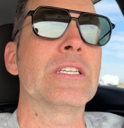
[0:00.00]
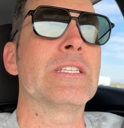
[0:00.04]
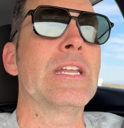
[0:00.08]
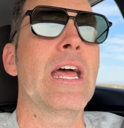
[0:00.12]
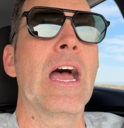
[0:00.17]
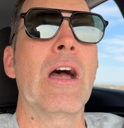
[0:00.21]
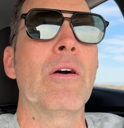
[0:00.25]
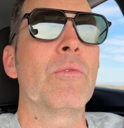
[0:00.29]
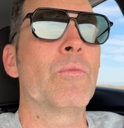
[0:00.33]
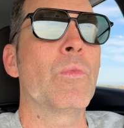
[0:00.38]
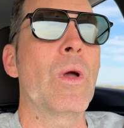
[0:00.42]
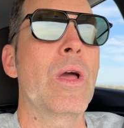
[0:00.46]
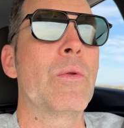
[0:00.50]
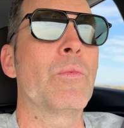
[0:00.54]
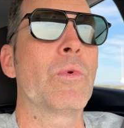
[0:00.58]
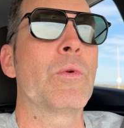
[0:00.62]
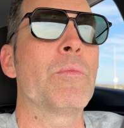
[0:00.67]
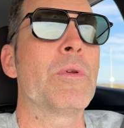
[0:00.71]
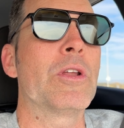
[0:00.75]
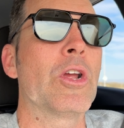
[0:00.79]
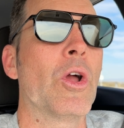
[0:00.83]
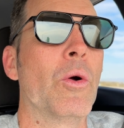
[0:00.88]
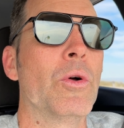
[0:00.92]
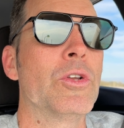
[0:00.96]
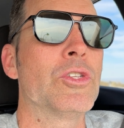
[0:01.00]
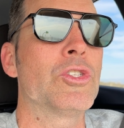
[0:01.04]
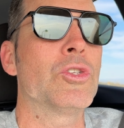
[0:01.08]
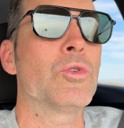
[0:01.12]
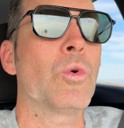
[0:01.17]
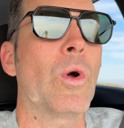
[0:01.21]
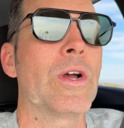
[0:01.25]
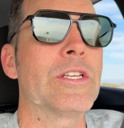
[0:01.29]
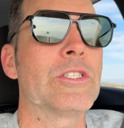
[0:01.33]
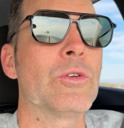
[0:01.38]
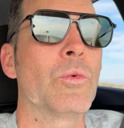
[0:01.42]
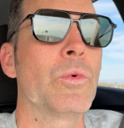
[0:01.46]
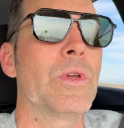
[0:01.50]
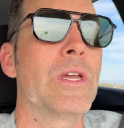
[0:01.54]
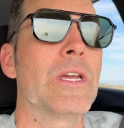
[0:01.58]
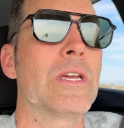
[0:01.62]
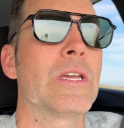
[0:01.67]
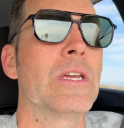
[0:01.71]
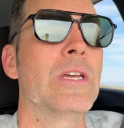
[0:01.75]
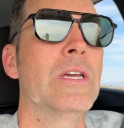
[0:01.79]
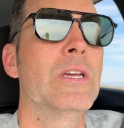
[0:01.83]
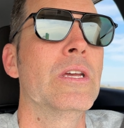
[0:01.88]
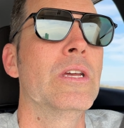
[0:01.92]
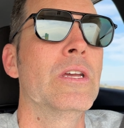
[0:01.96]
now, and we've been going twice a week
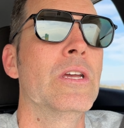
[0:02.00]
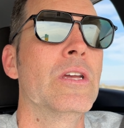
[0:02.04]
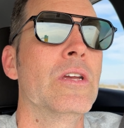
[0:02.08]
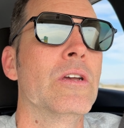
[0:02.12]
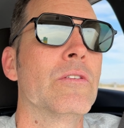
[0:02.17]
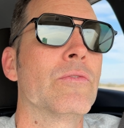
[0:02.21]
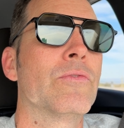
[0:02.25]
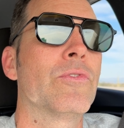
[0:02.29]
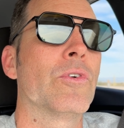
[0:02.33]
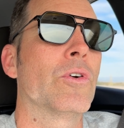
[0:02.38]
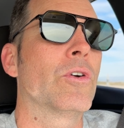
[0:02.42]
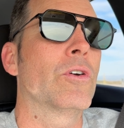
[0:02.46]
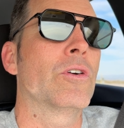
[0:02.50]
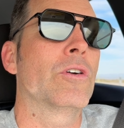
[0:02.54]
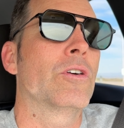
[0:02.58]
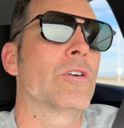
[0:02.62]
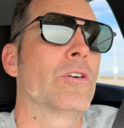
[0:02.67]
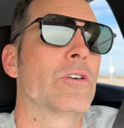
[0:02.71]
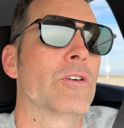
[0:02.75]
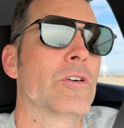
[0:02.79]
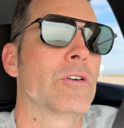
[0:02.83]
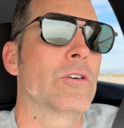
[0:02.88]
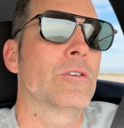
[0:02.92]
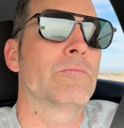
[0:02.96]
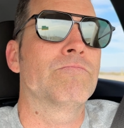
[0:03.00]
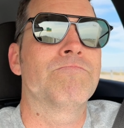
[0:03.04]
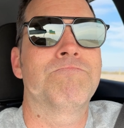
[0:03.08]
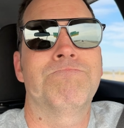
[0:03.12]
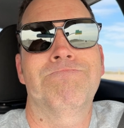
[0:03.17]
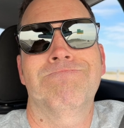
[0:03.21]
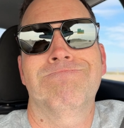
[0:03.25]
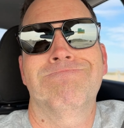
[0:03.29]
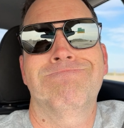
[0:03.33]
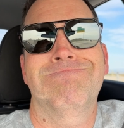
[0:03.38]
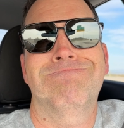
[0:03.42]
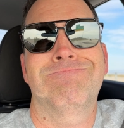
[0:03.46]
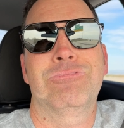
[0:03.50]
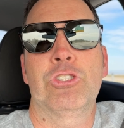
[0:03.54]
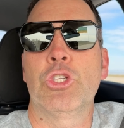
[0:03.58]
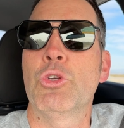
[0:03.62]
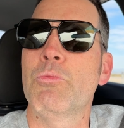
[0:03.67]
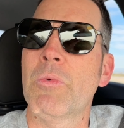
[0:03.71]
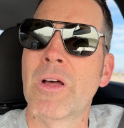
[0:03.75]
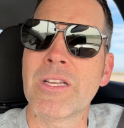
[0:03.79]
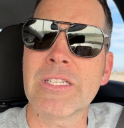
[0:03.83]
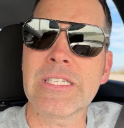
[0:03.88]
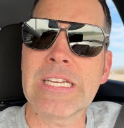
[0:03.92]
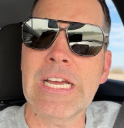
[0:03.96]
for 2
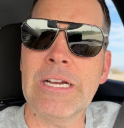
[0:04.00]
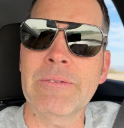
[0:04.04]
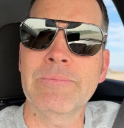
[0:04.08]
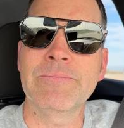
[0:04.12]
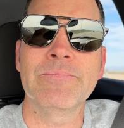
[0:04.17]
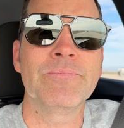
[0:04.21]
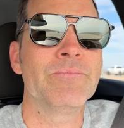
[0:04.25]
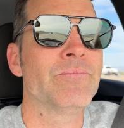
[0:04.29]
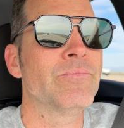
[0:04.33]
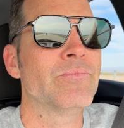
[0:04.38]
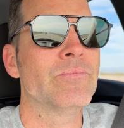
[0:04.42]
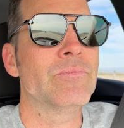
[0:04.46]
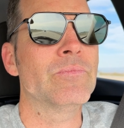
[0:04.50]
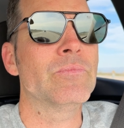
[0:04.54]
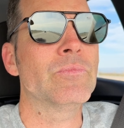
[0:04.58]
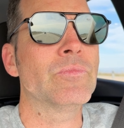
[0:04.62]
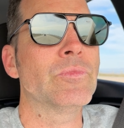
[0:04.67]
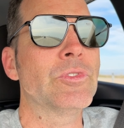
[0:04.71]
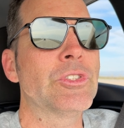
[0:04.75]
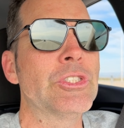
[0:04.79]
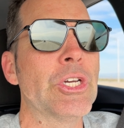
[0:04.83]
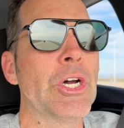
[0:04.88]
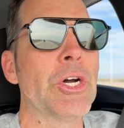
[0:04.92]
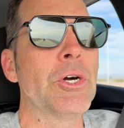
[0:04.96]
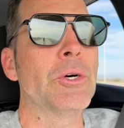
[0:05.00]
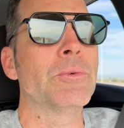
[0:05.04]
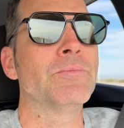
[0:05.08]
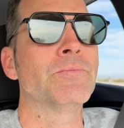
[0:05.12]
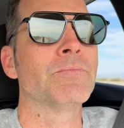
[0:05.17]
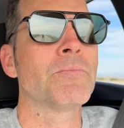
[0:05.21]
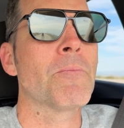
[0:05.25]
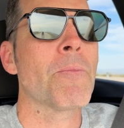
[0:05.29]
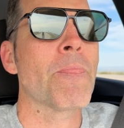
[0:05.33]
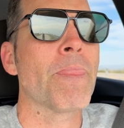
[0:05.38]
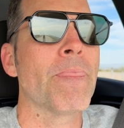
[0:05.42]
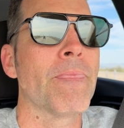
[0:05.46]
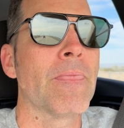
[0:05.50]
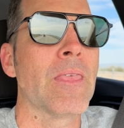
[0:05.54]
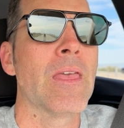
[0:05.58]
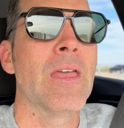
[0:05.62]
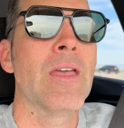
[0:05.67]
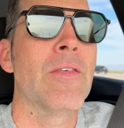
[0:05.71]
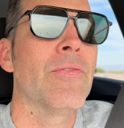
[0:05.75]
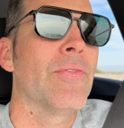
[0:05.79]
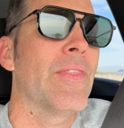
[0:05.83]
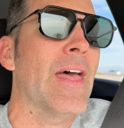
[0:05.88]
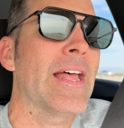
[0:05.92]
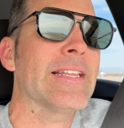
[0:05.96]
months now. So
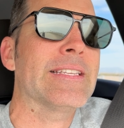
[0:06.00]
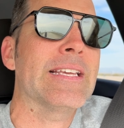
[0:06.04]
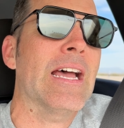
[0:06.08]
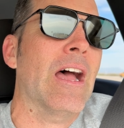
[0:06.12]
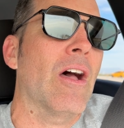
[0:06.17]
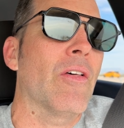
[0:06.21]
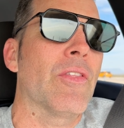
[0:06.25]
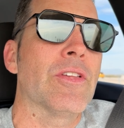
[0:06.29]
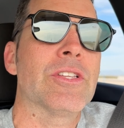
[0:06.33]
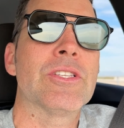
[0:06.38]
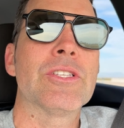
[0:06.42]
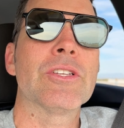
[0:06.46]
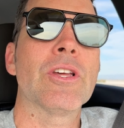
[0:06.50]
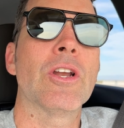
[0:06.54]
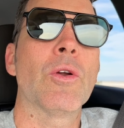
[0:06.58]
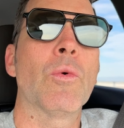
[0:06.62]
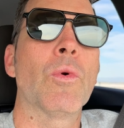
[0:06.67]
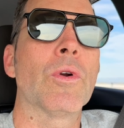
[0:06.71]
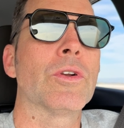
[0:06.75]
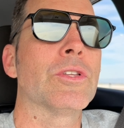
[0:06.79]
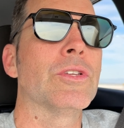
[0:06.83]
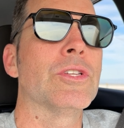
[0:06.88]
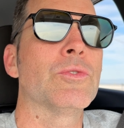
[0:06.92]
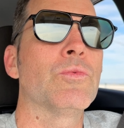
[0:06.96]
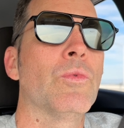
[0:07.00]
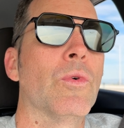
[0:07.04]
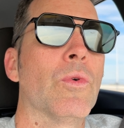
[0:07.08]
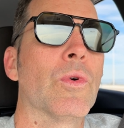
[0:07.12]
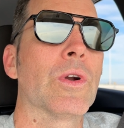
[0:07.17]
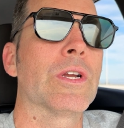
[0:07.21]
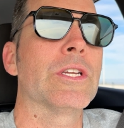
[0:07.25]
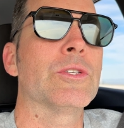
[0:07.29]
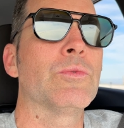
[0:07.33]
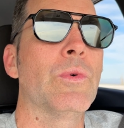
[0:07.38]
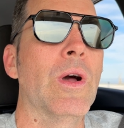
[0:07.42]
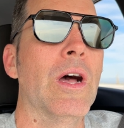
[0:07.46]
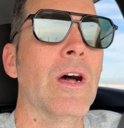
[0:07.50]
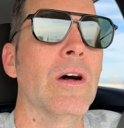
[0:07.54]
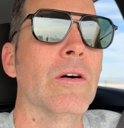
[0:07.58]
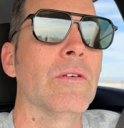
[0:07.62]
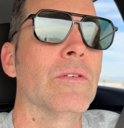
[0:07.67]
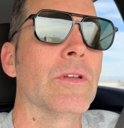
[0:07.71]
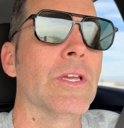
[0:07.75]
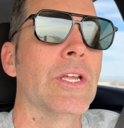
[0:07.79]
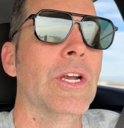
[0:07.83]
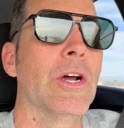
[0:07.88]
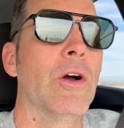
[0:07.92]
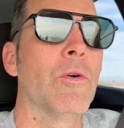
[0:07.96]
that's how this is gonna work as well.
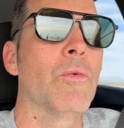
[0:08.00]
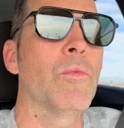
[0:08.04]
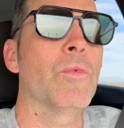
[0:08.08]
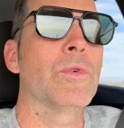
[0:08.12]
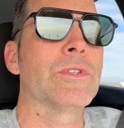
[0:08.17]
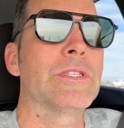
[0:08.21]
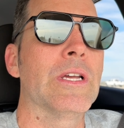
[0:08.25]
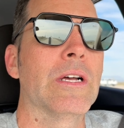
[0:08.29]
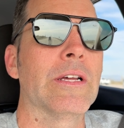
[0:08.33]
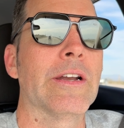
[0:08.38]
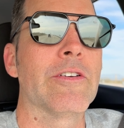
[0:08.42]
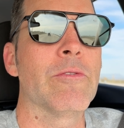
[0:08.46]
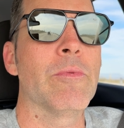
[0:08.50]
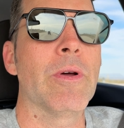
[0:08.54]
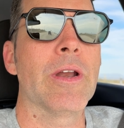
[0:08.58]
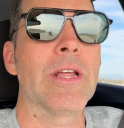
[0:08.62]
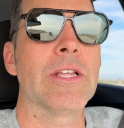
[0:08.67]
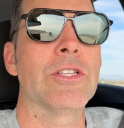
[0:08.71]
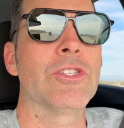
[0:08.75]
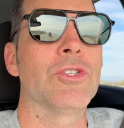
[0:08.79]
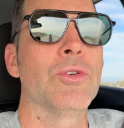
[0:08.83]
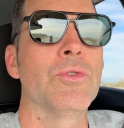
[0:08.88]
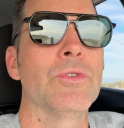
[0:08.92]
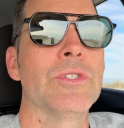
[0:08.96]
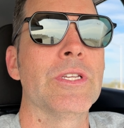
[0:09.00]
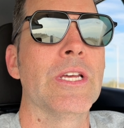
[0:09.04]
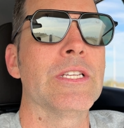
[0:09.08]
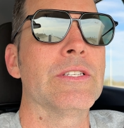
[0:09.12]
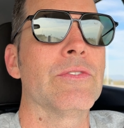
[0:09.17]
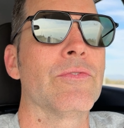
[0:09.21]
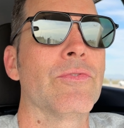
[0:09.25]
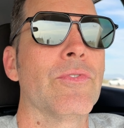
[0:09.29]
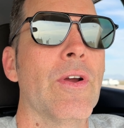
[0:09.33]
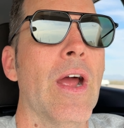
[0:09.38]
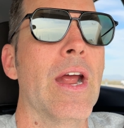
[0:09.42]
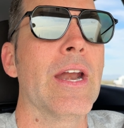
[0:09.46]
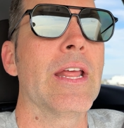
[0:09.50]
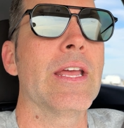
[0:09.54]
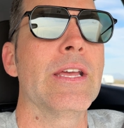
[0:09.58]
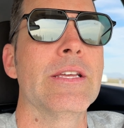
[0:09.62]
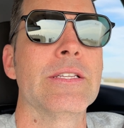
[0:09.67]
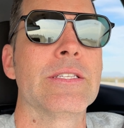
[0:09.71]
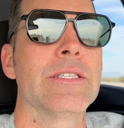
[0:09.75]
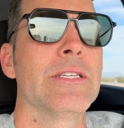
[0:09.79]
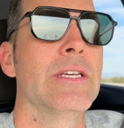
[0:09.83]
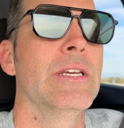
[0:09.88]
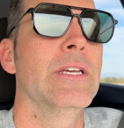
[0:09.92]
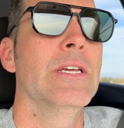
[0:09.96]
You know, we're telling everybody Tuesdays and Fridays.